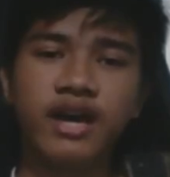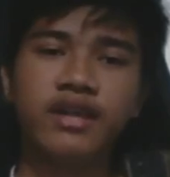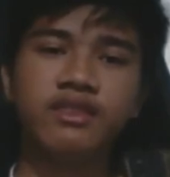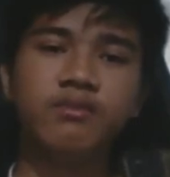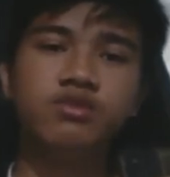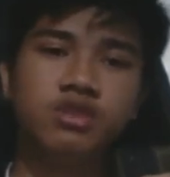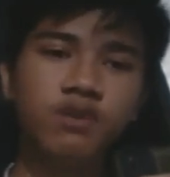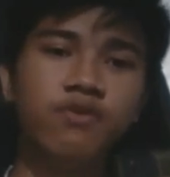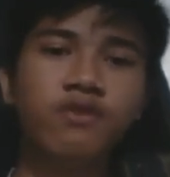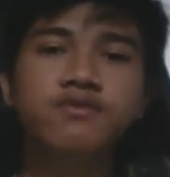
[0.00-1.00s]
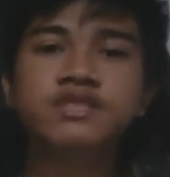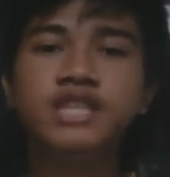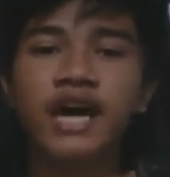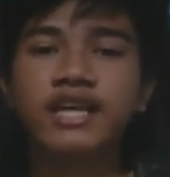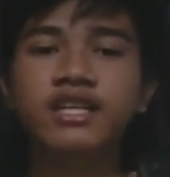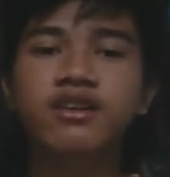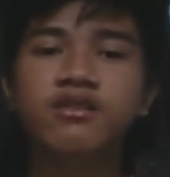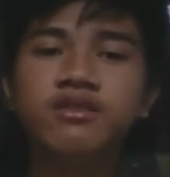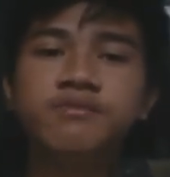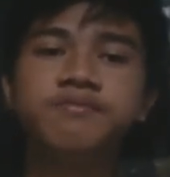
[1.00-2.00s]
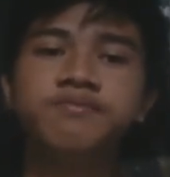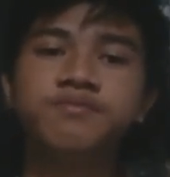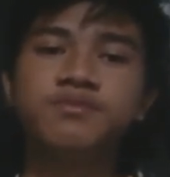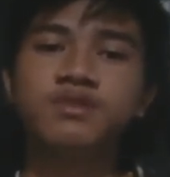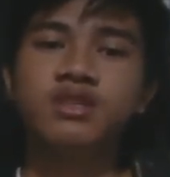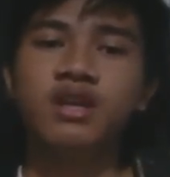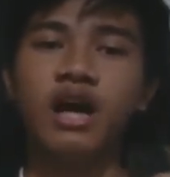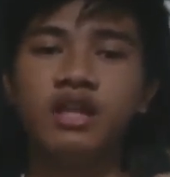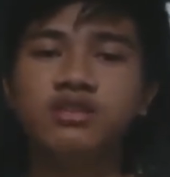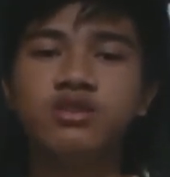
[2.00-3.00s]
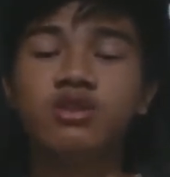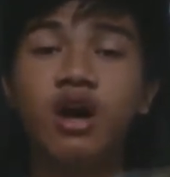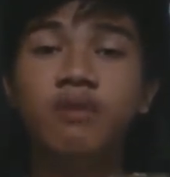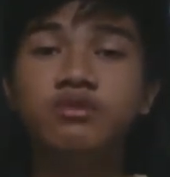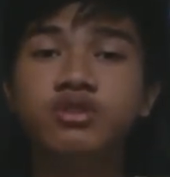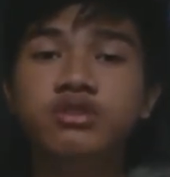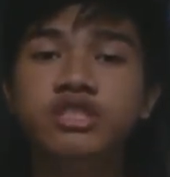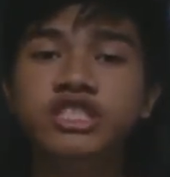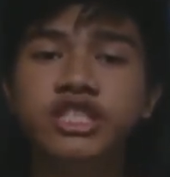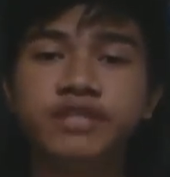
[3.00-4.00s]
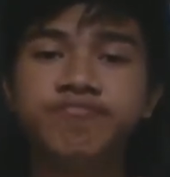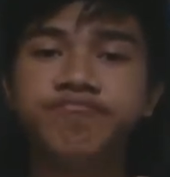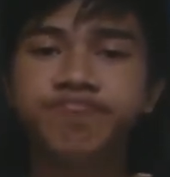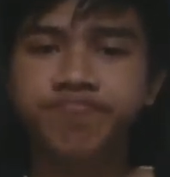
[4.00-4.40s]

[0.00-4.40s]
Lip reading: that Muslims from China also come to Indonesia,